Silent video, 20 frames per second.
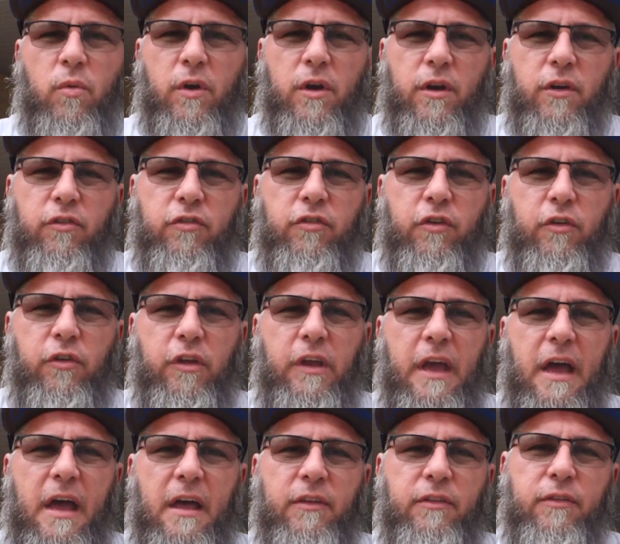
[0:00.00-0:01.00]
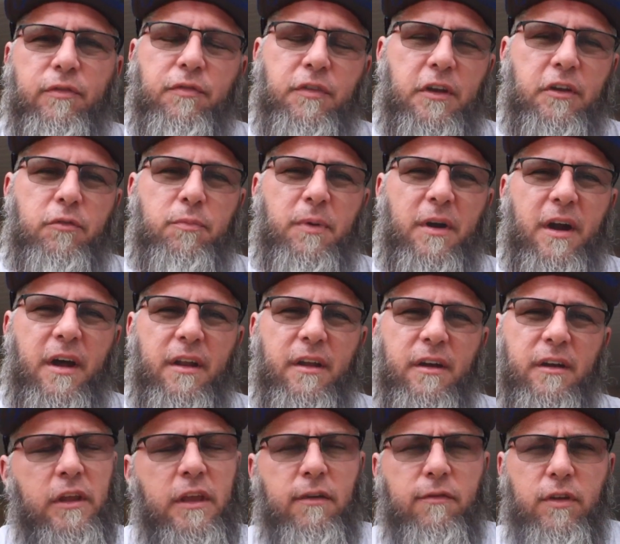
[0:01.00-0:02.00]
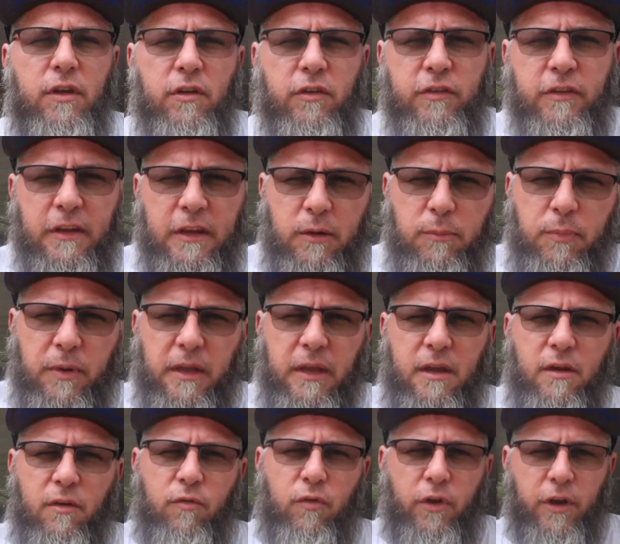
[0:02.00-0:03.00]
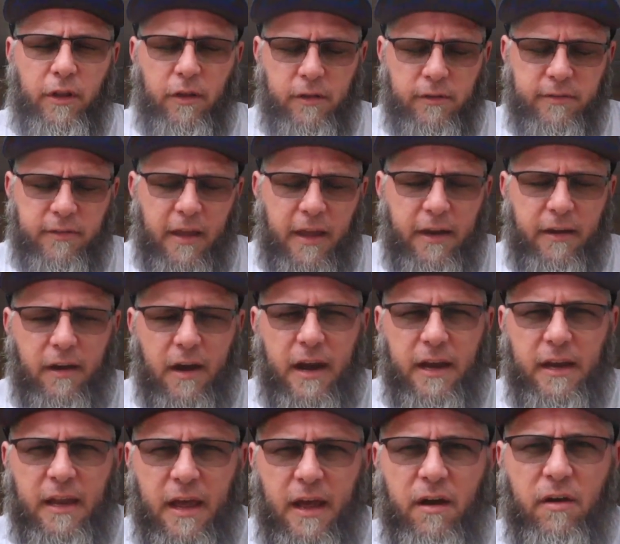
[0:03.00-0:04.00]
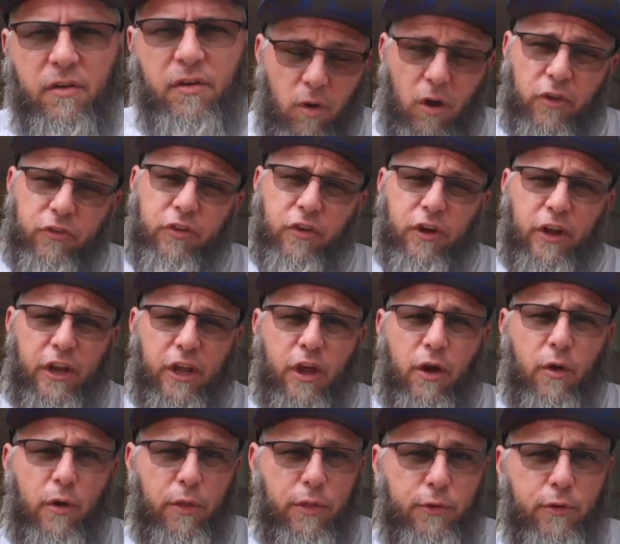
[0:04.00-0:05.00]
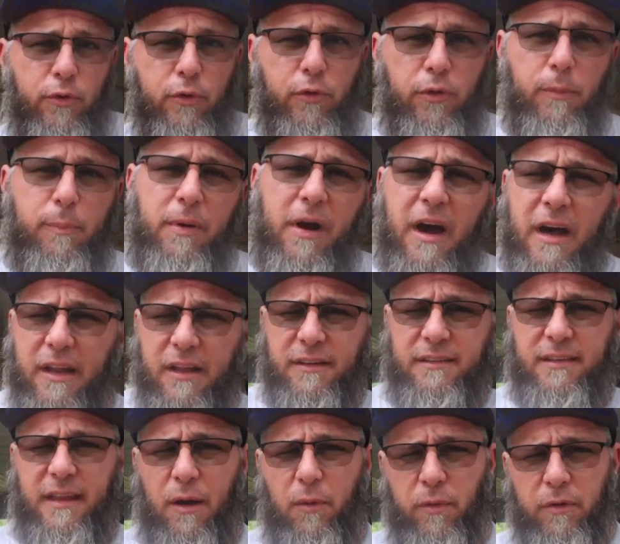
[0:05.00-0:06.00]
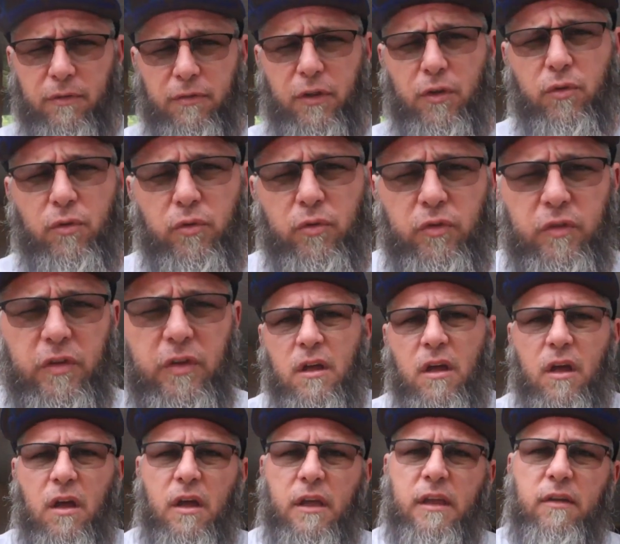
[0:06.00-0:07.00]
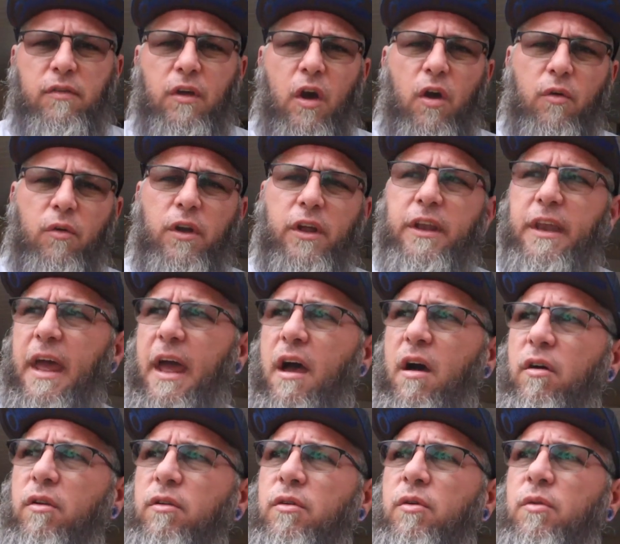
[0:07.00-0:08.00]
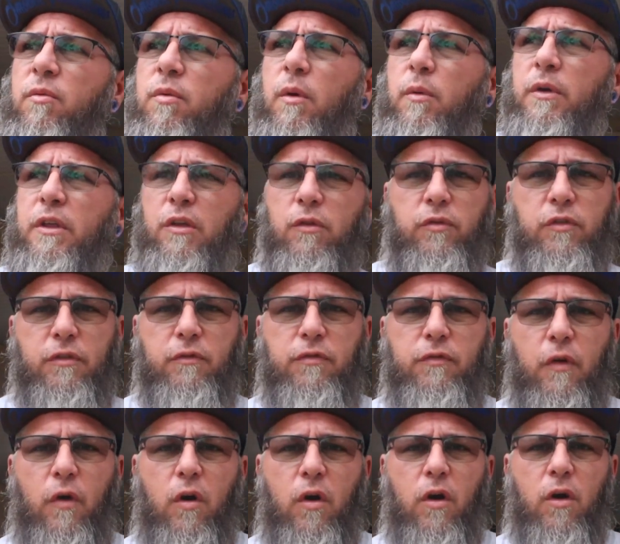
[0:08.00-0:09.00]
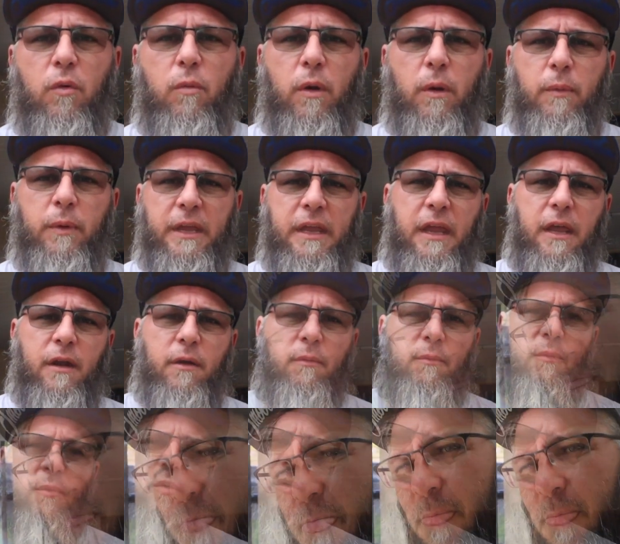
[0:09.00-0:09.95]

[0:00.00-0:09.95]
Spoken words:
we're going to show you guys the finished product, give you a sneak peek of what it looks like right now. We're also going to go through the products that we've used, give y'all a rundown, what we use them for, where we get them.